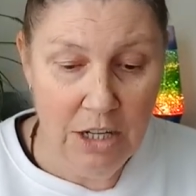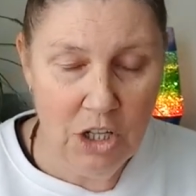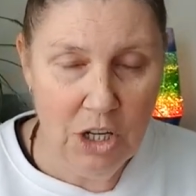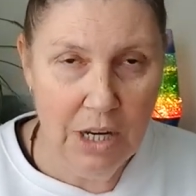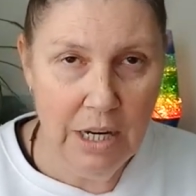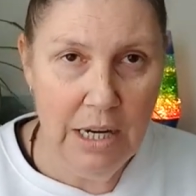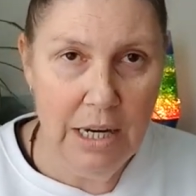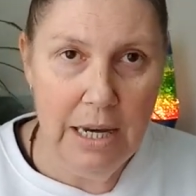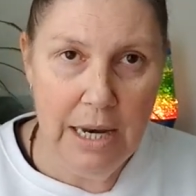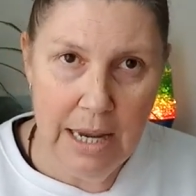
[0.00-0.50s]
To
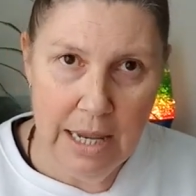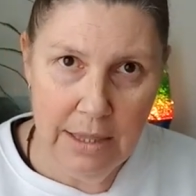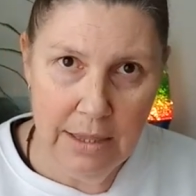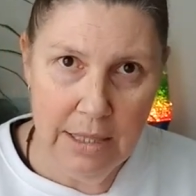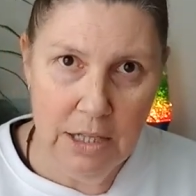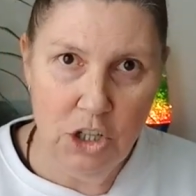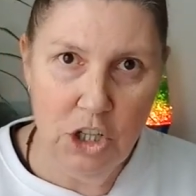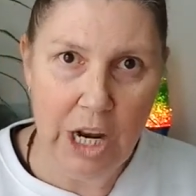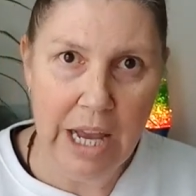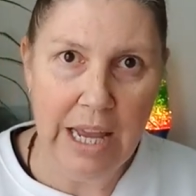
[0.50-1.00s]
let
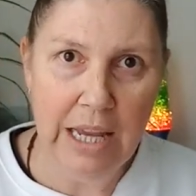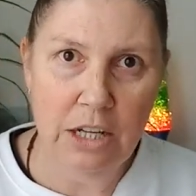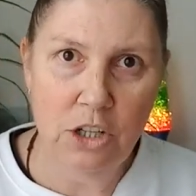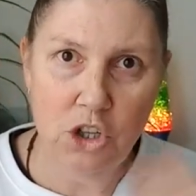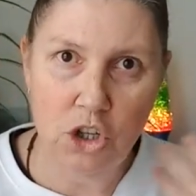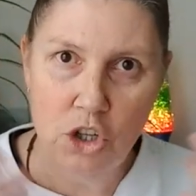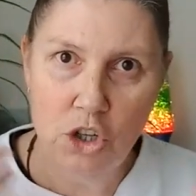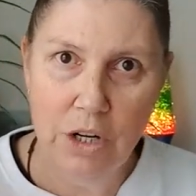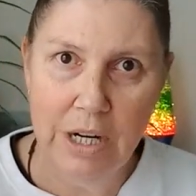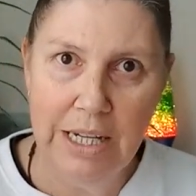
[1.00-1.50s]
the
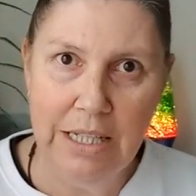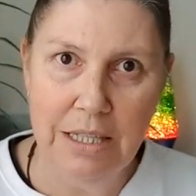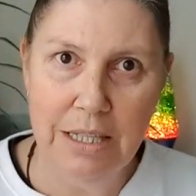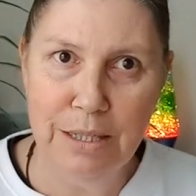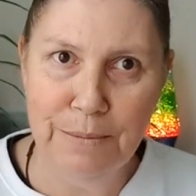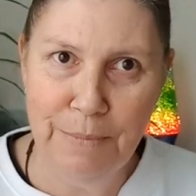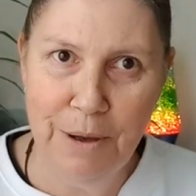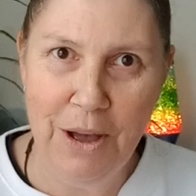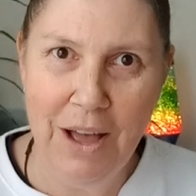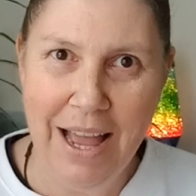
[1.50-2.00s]
change
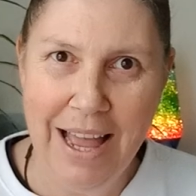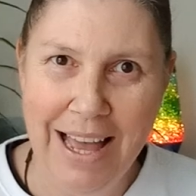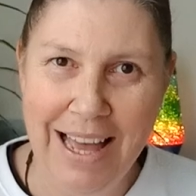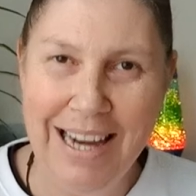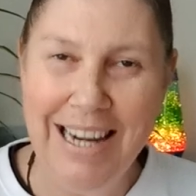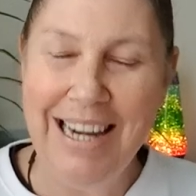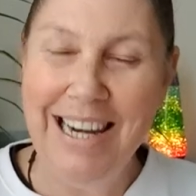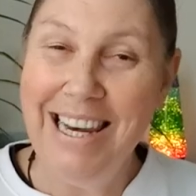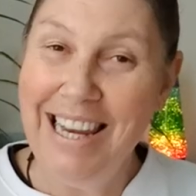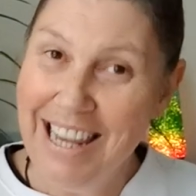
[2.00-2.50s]
transpire,
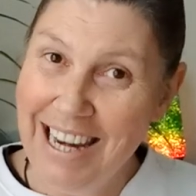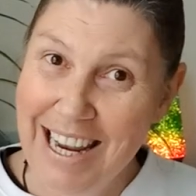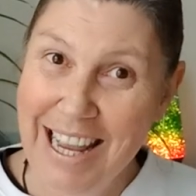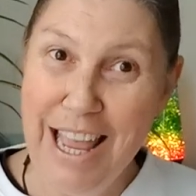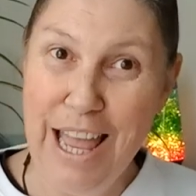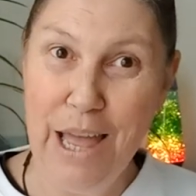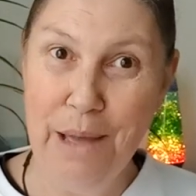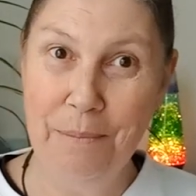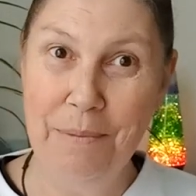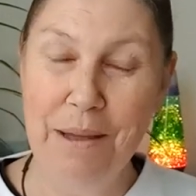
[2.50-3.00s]
let it
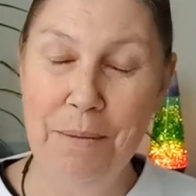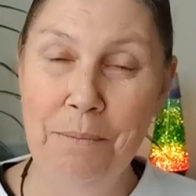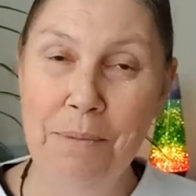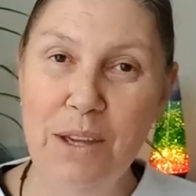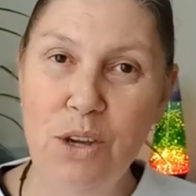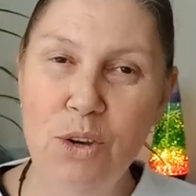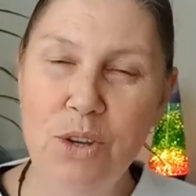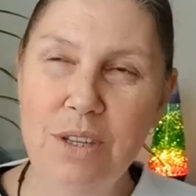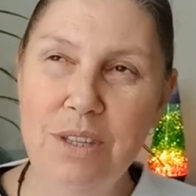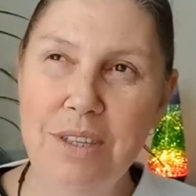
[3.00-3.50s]
happen.
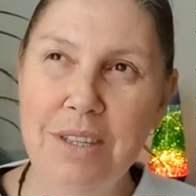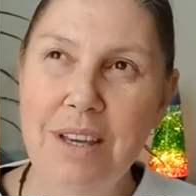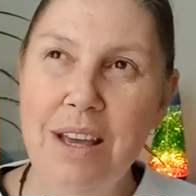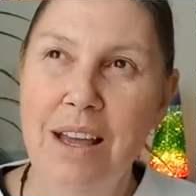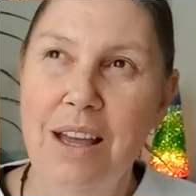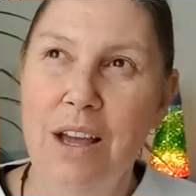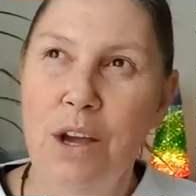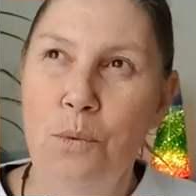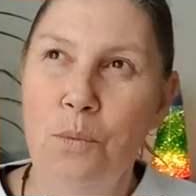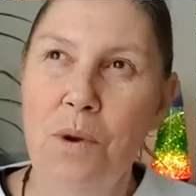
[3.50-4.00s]
Because
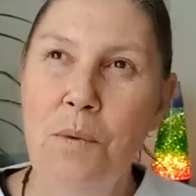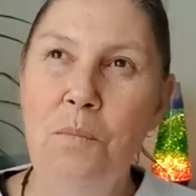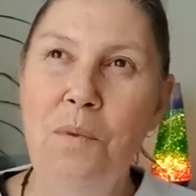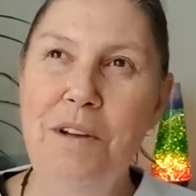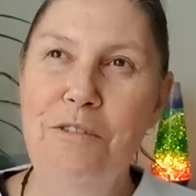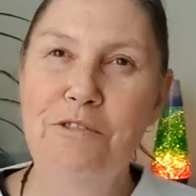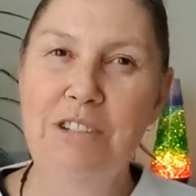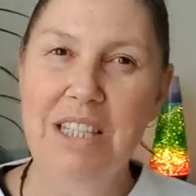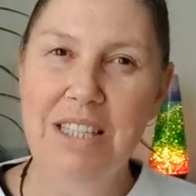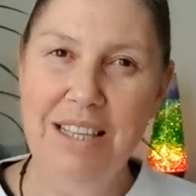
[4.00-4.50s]
when we
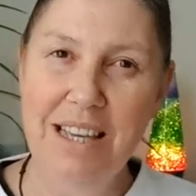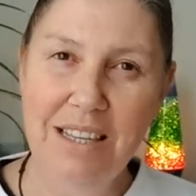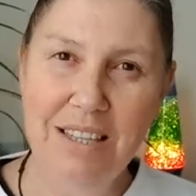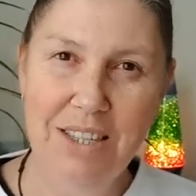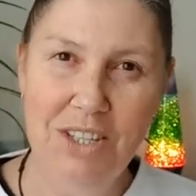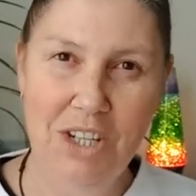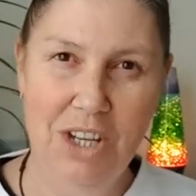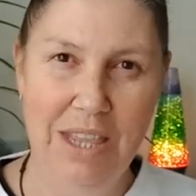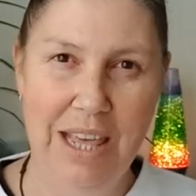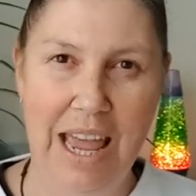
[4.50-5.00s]

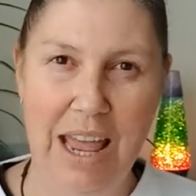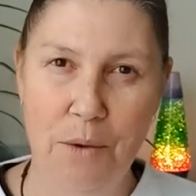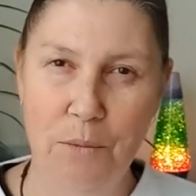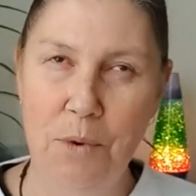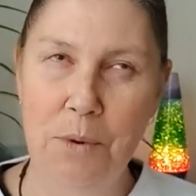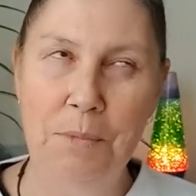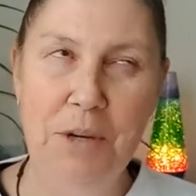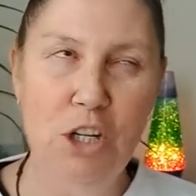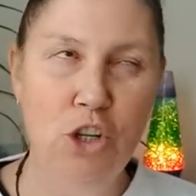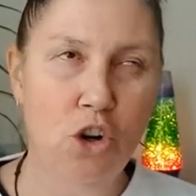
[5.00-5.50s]
resist that,
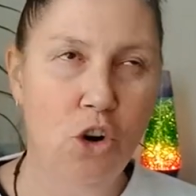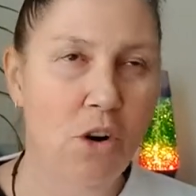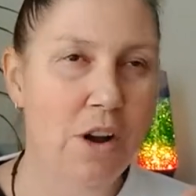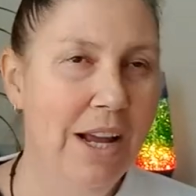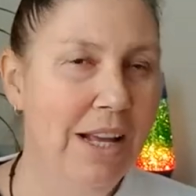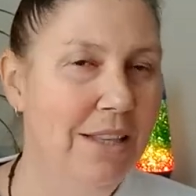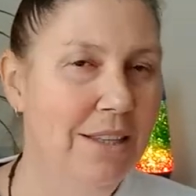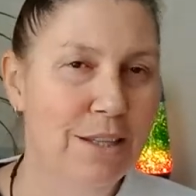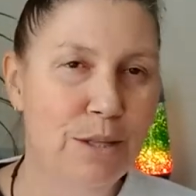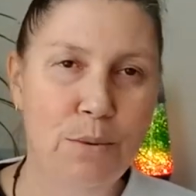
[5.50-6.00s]
when we try
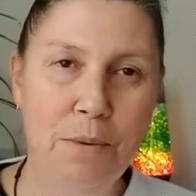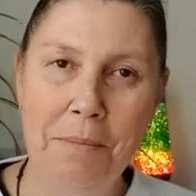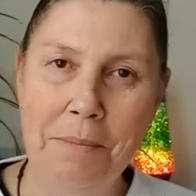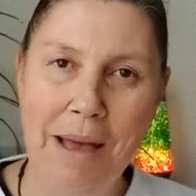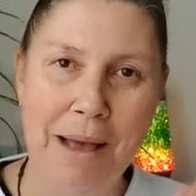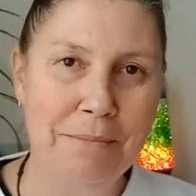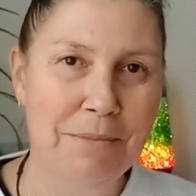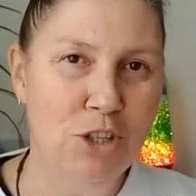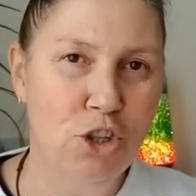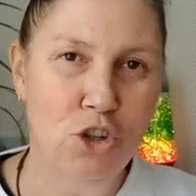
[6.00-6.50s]
and swim
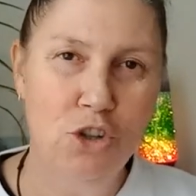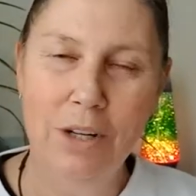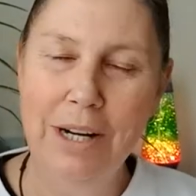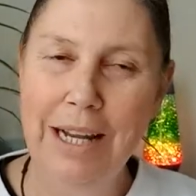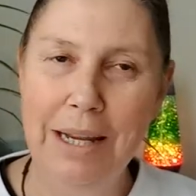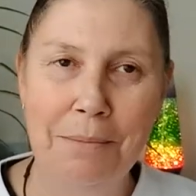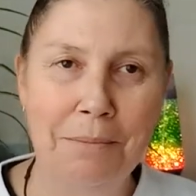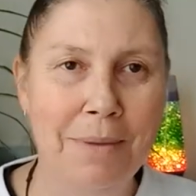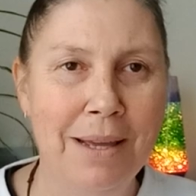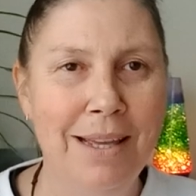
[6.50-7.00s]

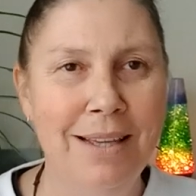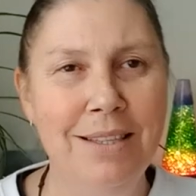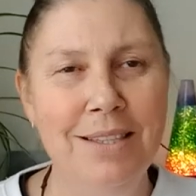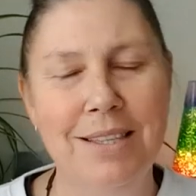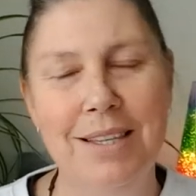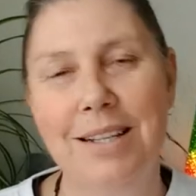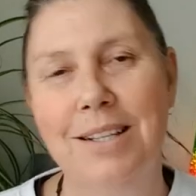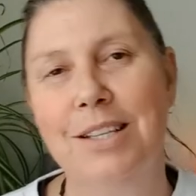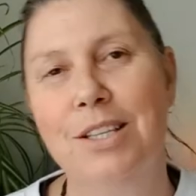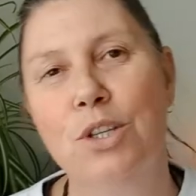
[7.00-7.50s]
upstream,
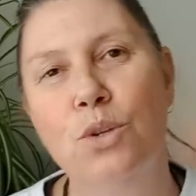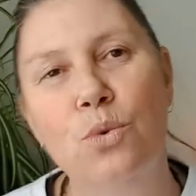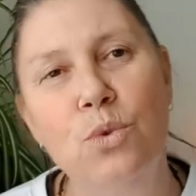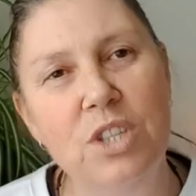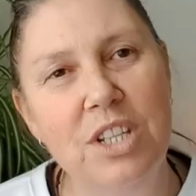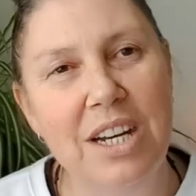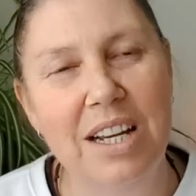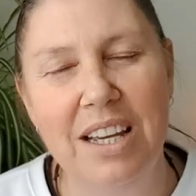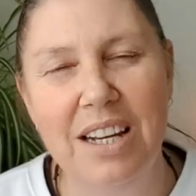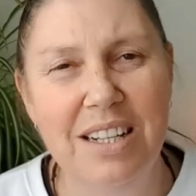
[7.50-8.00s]
it's
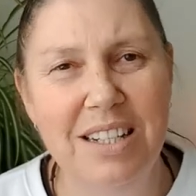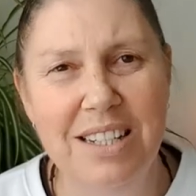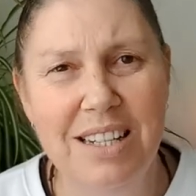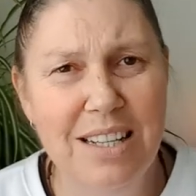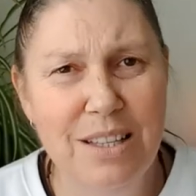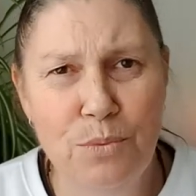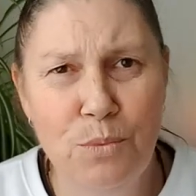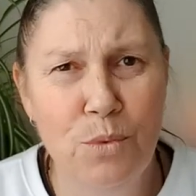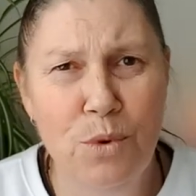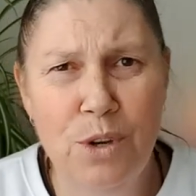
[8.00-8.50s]
exhausting and it
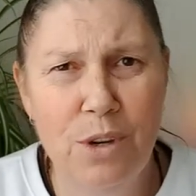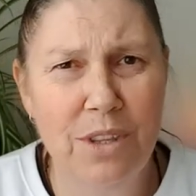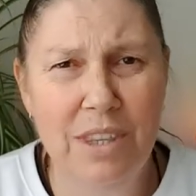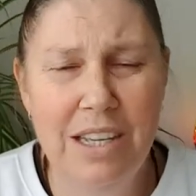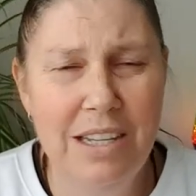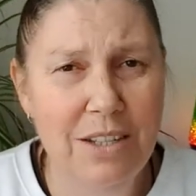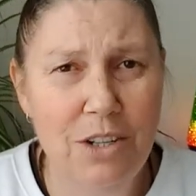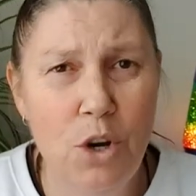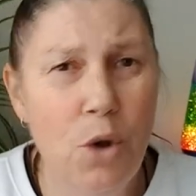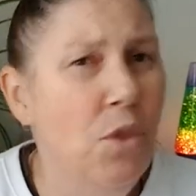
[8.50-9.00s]
doesn't work.
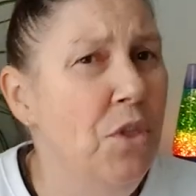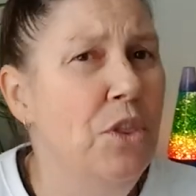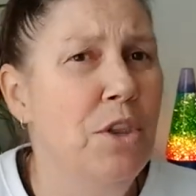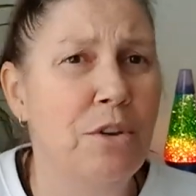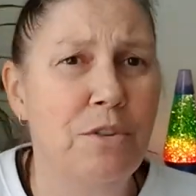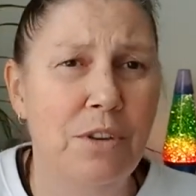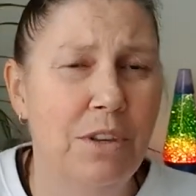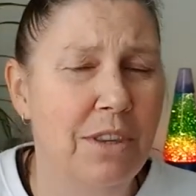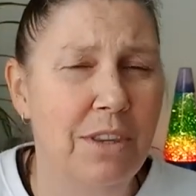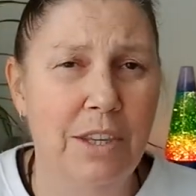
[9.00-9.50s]
That's not
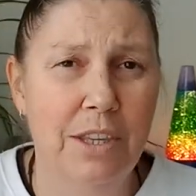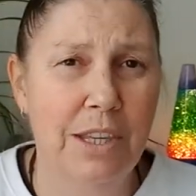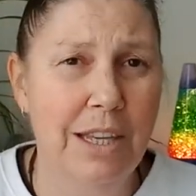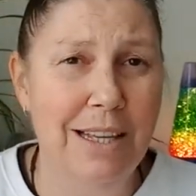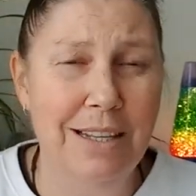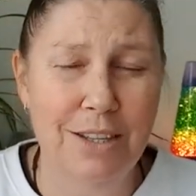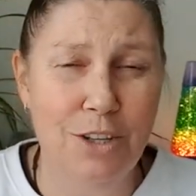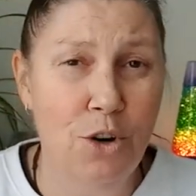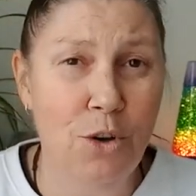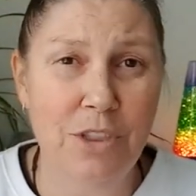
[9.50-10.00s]
the
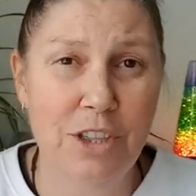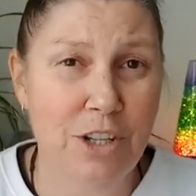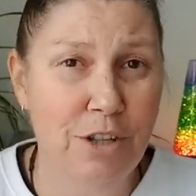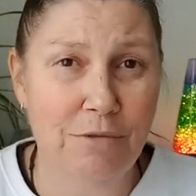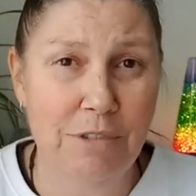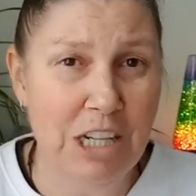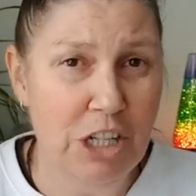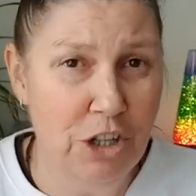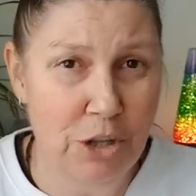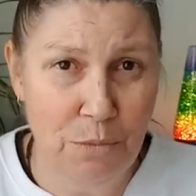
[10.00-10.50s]
that's not the
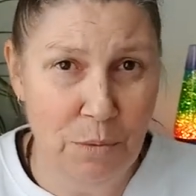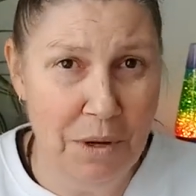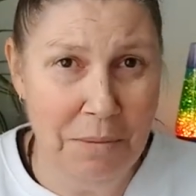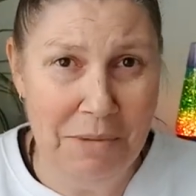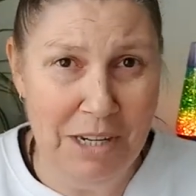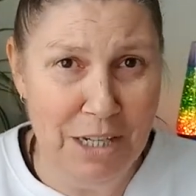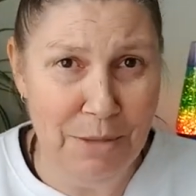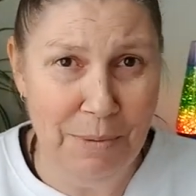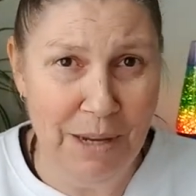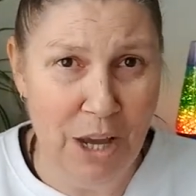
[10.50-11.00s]
direction we're
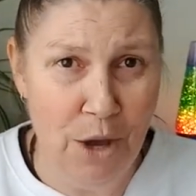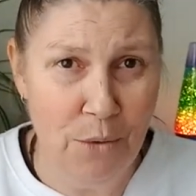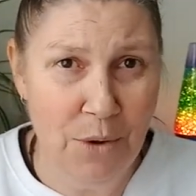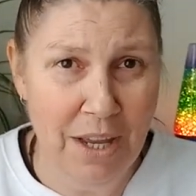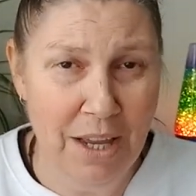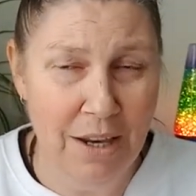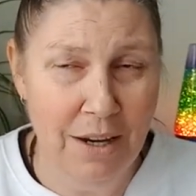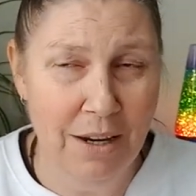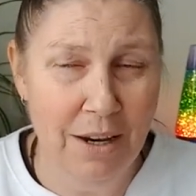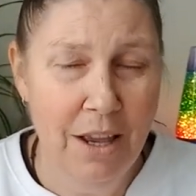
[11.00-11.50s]
meant to be going
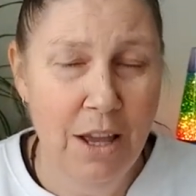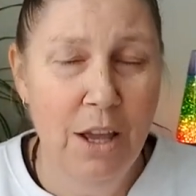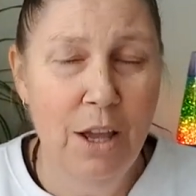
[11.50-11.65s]
in.